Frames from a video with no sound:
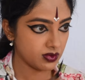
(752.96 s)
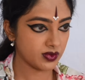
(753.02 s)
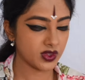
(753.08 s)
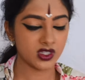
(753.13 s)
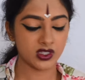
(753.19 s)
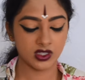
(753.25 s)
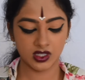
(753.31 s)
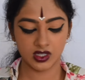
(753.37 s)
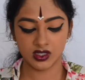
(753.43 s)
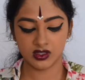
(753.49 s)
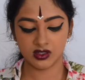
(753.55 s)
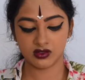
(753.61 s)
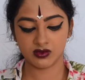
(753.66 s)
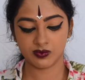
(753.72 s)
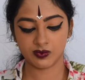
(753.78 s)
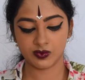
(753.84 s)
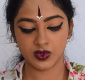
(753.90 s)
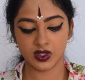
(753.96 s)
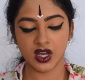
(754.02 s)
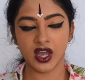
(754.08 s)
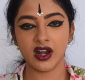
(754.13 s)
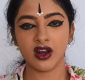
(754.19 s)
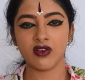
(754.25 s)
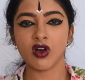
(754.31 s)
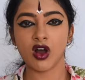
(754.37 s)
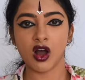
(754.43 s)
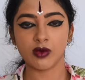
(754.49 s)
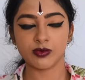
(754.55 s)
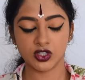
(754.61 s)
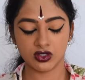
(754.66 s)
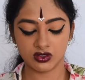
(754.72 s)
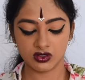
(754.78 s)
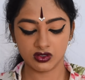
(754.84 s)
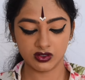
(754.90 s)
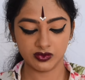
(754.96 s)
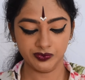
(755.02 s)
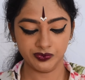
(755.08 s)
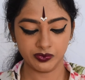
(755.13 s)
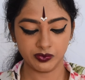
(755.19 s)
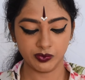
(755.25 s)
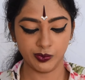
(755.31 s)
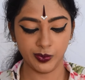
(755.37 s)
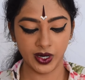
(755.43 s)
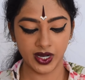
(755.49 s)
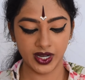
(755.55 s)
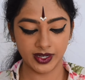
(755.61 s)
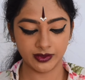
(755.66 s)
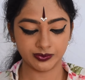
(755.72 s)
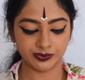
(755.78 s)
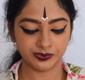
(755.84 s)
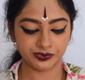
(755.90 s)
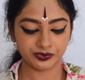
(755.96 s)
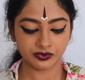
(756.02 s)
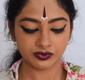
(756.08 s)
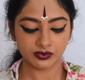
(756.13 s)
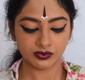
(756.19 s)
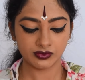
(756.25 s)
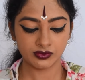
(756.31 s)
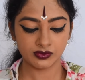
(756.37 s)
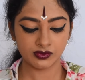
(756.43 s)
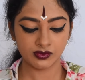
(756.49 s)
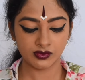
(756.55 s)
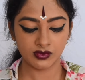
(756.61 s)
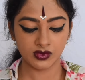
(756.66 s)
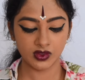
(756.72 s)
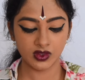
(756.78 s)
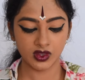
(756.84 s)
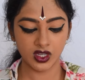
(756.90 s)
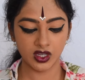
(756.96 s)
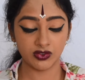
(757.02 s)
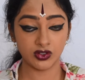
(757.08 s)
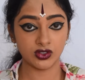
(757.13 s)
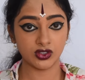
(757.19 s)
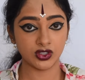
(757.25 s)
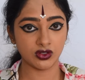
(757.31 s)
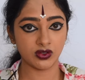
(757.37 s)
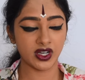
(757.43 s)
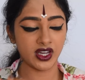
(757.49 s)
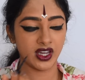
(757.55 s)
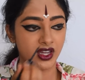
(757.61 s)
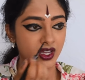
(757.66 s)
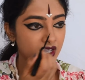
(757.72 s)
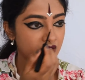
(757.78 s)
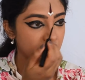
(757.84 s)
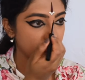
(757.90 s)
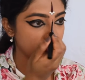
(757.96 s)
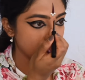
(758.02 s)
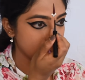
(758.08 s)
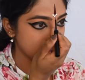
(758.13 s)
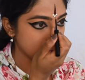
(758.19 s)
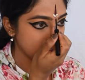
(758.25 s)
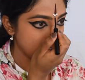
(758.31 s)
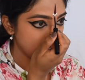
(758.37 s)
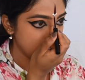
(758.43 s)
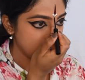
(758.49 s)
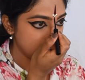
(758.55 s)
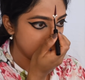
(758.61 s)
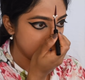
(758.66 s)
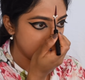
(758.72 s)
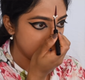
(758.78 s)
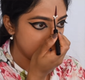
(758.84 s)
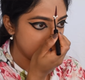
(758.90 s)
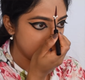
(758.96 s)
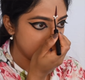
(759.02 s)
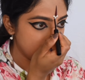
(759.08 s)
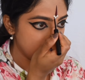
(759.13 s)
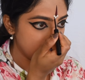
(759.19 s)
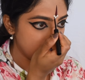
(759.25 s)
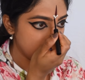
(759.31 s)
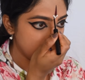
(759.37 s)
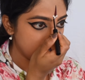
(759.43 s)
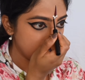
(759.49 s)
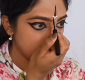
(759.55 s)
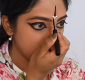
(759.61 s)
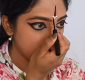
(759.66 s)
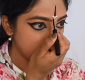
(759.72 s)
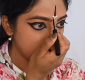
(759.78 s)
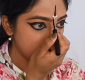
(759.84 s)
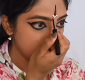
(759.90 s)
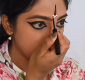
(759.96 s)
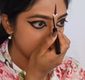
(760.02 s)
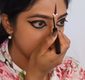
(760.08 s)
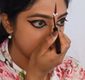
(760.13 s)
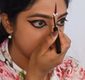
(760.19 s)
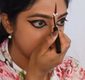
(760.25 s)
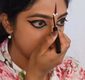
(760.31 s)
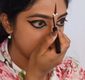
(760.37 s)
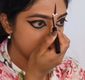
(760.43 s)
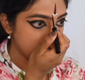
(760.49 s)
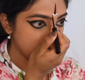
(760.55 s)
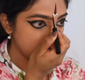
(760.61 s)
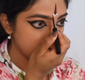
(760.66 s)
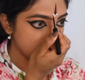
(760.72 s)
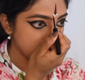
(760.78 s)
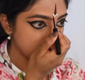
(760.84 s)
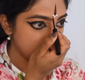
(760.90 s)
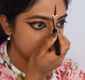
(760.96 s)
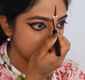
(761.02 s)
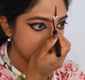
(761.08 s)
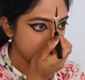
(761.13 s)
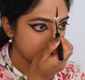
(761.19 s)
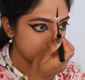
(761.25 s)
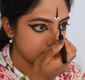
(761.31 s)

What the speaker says: This is kind of optional, but if you do it, it gives it a really nice look.